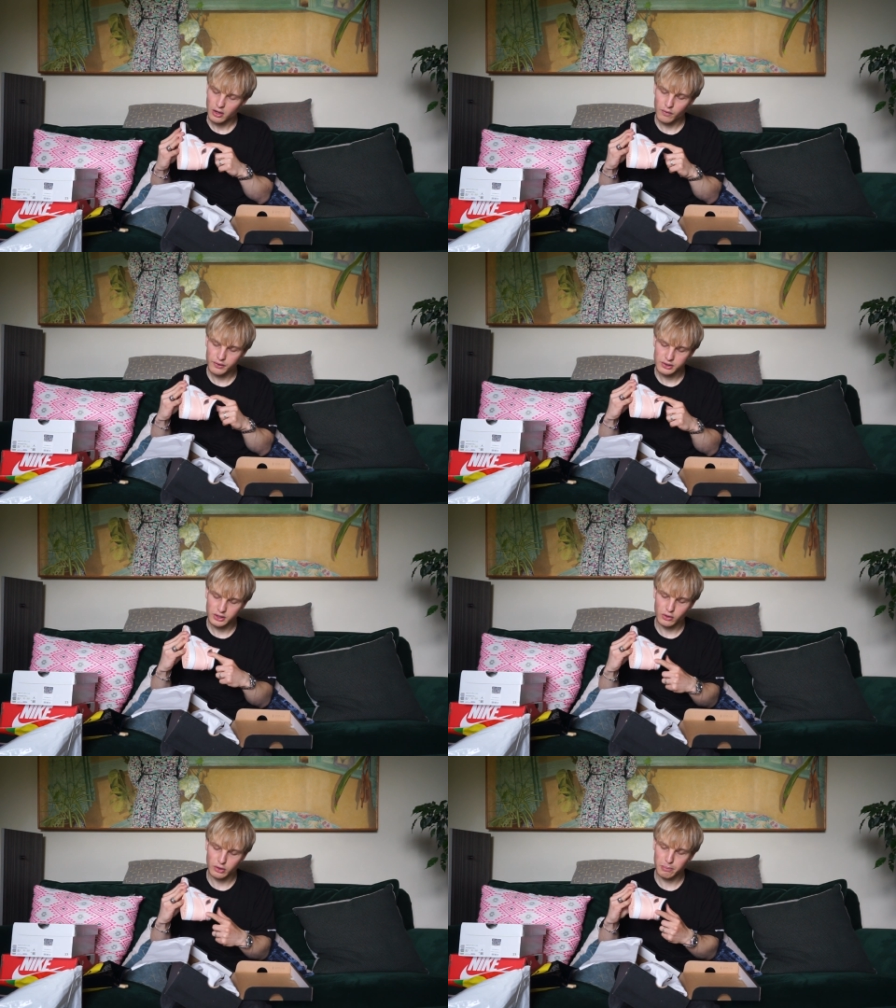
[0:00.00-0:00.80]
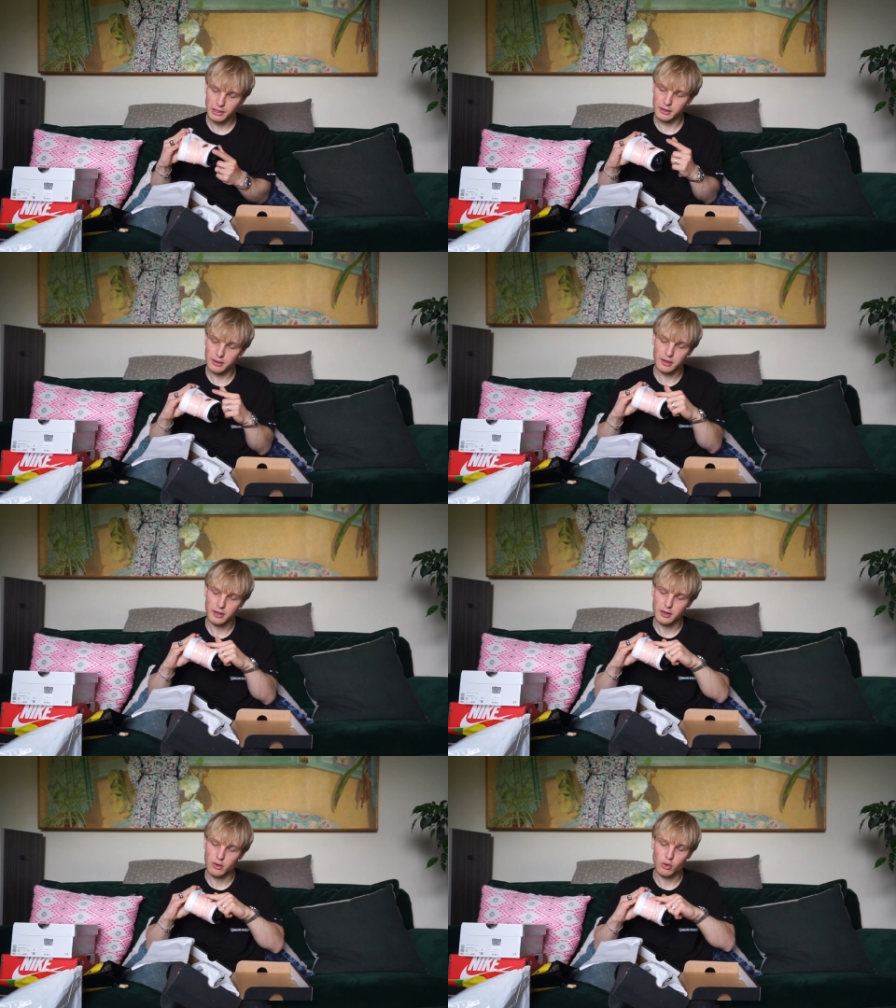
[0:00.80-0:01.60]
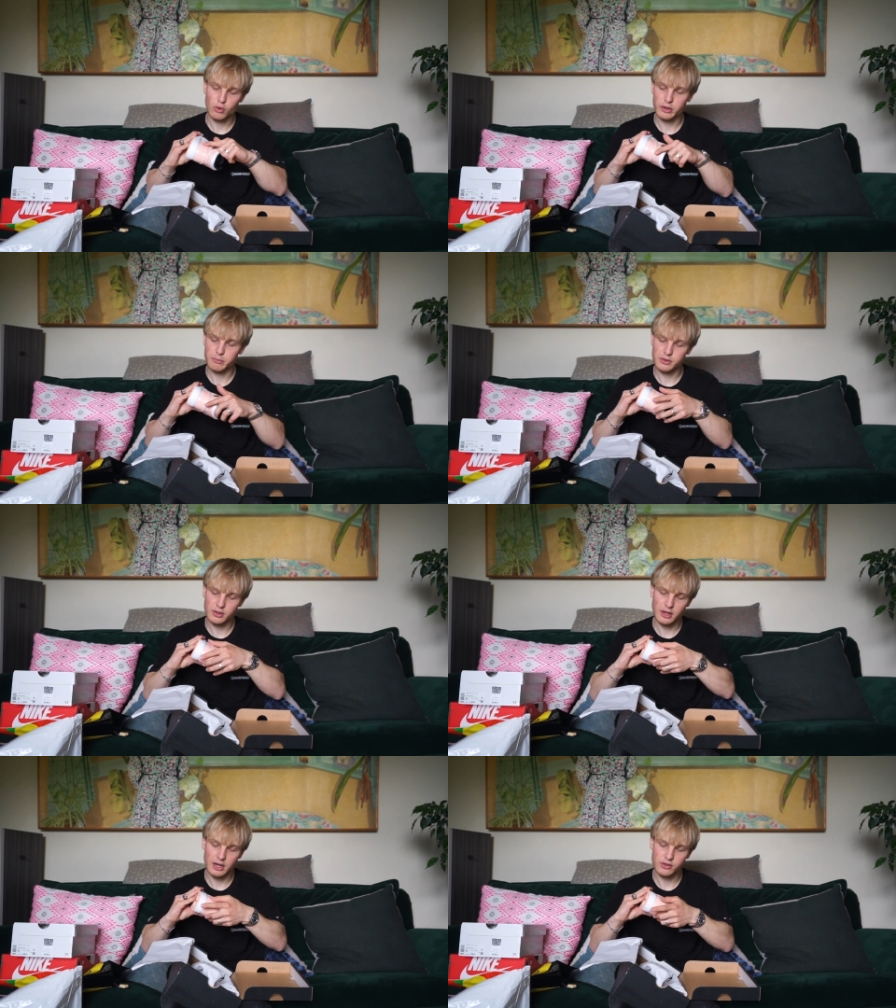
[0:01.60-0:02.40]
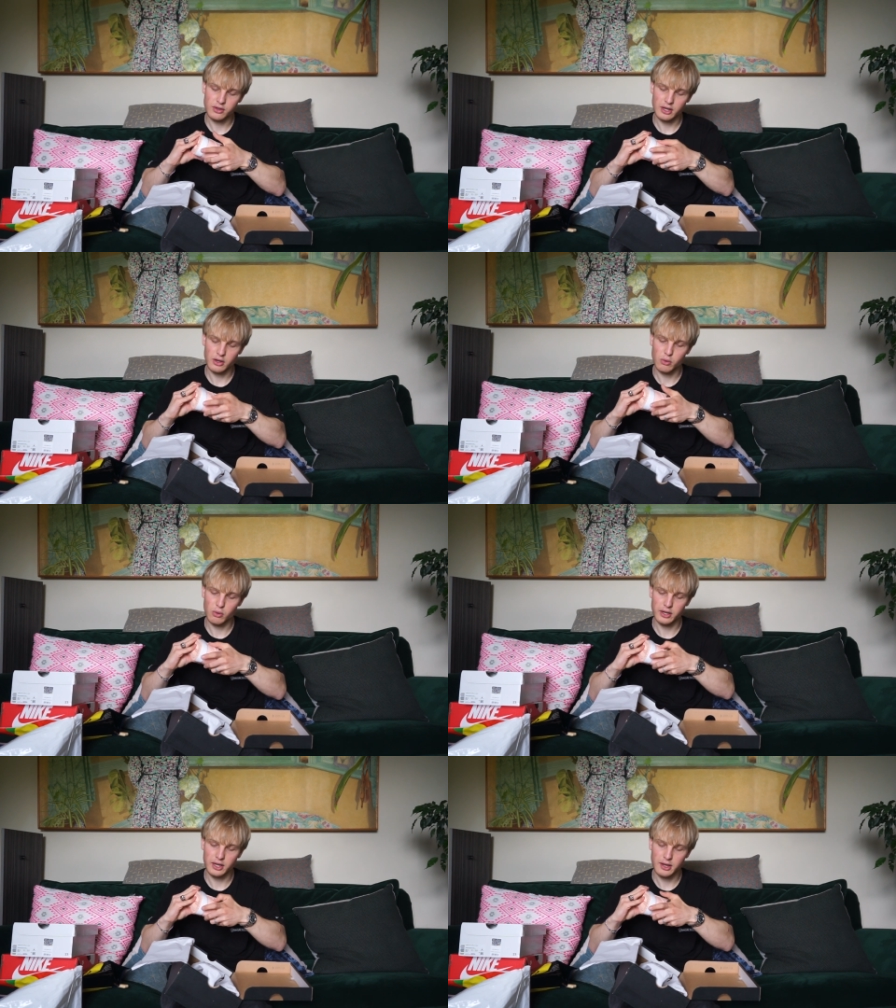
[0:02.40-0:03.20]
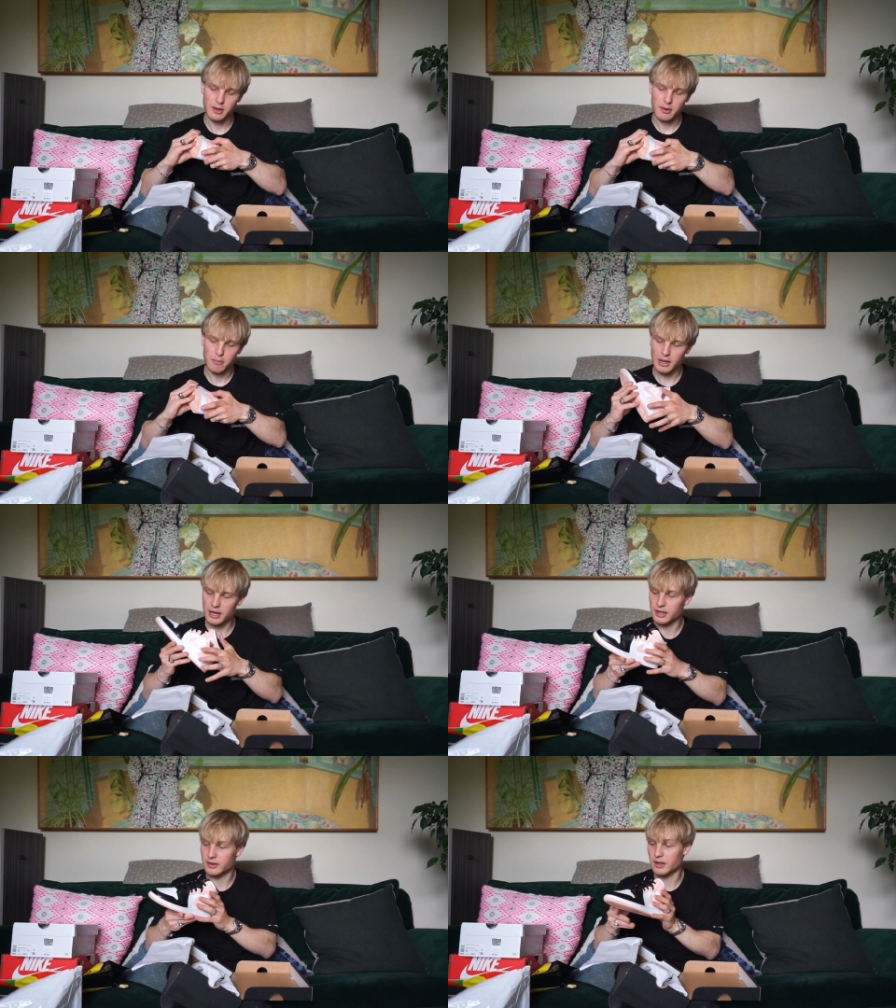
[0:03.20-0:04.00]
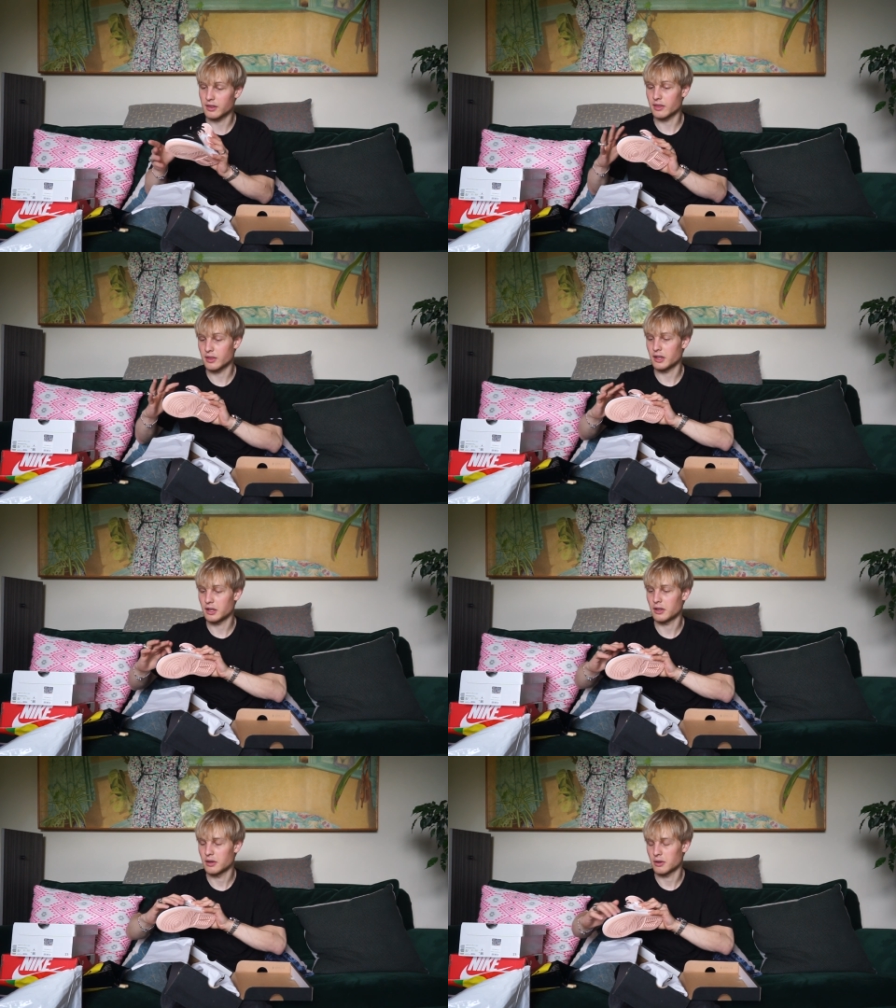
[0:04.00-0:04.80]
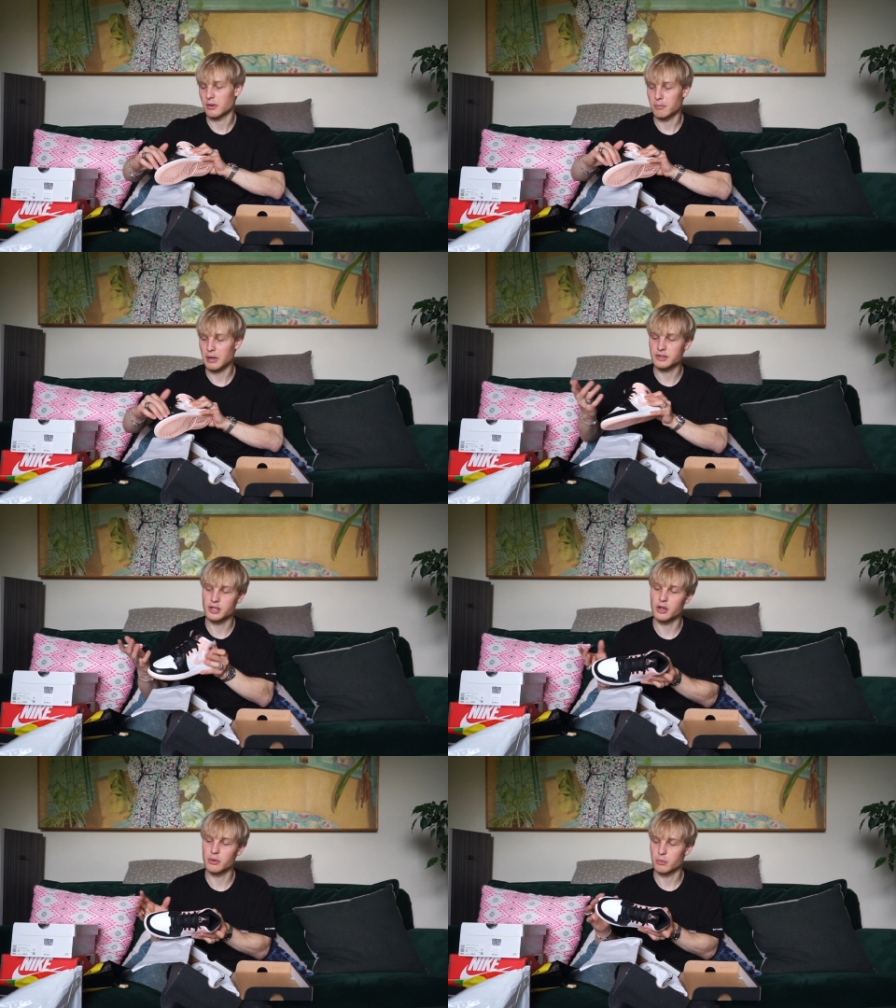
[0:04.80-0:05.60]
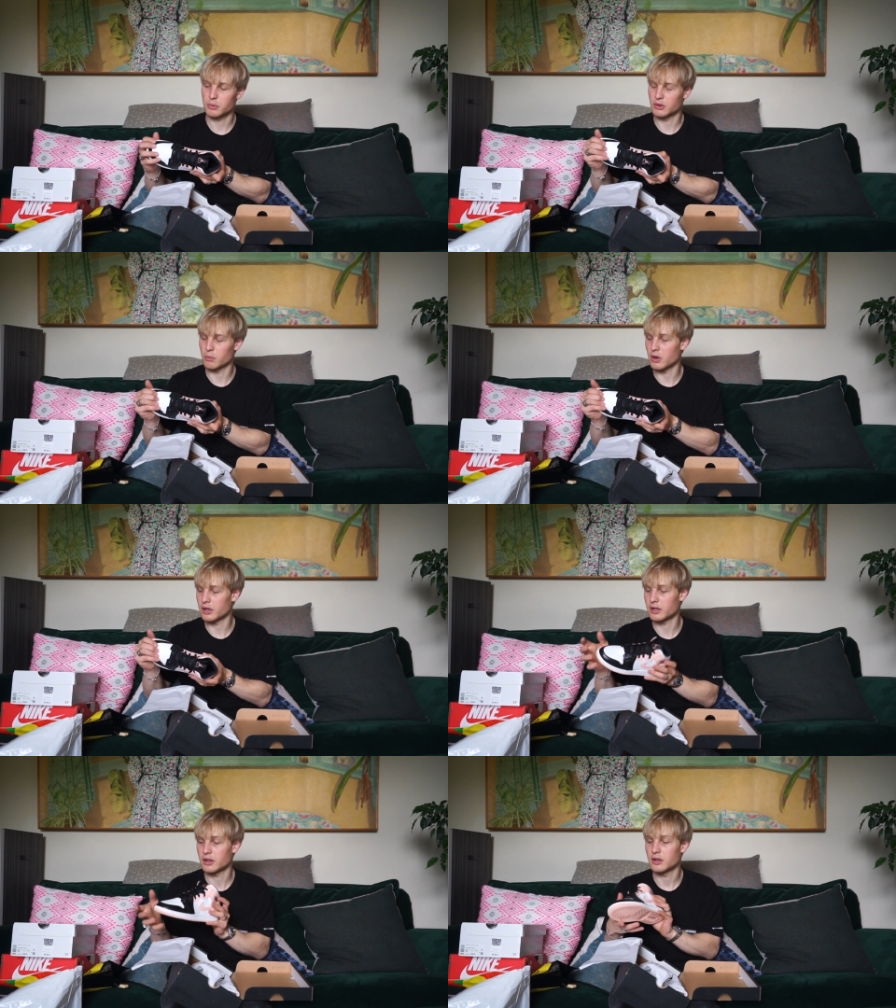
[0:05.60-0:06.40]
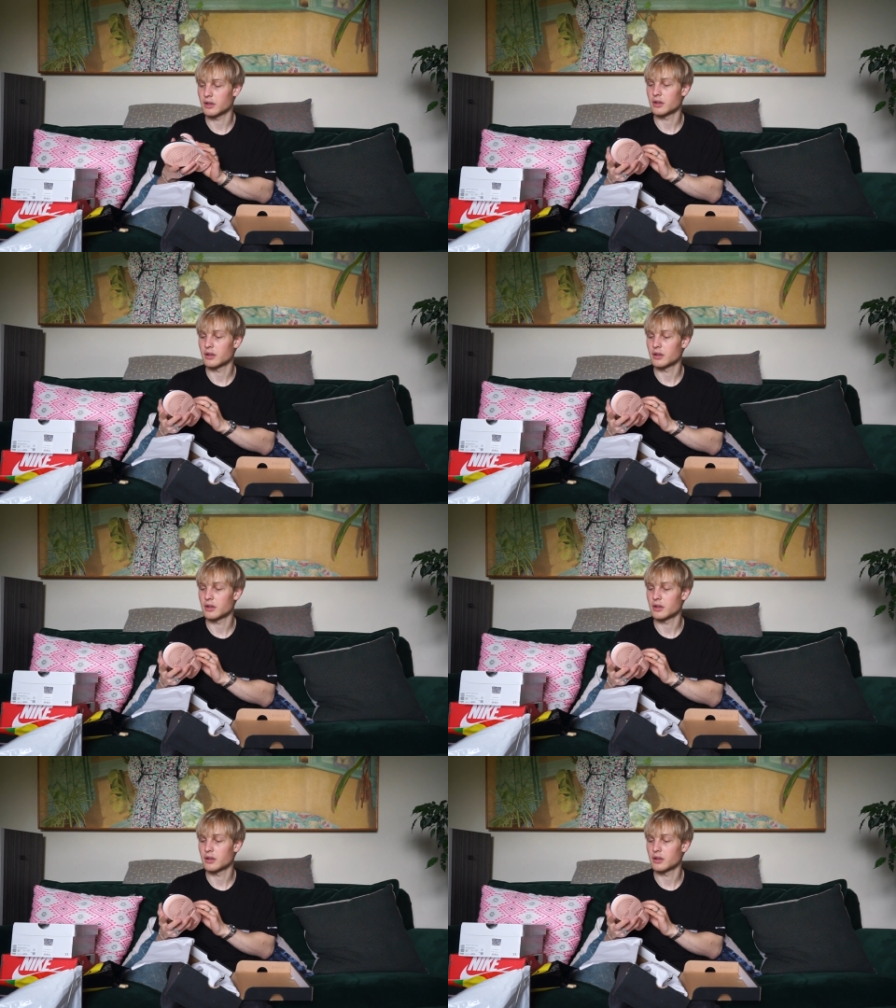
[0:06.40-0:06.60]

Obviously got the pink or crimson as they're calling it back and then the black toe with the white